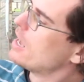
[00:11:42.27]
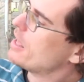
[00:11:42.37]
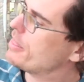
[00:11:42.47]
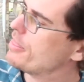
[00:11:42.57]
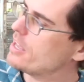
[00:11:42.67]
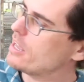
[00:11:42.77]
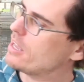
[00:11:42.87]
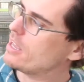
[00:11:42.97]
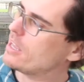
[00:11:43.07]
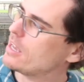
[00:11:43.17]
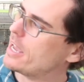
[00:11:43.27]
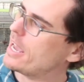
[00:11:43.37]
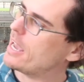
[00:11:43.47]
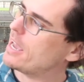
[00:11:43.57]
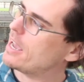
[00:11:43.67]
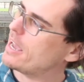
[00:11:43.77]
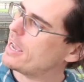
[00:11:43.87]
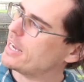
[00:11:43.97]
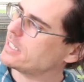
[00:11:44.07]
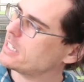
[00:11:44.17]
the
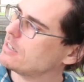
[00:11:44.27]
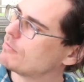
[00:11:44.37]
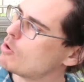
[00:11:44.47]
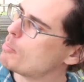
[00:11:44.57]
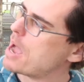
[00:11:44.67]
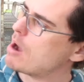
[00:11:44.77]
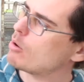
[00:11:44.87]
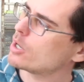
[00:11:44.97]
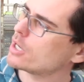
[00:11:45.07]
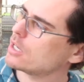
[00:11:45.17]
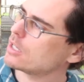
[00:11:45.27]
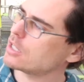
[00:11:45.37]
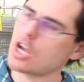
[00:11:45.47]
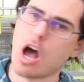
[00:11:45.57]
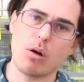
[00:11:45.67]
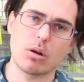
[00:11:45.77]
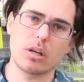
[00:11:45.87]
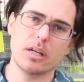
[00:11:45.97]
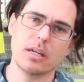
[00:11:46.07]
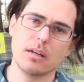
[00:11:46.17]
18-volt power
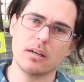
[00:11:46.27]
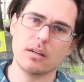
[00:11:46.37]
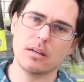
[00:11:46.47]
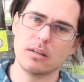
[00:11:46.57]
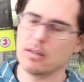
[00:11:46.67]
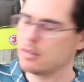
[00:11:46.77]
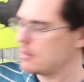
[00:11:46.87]
caulk gun.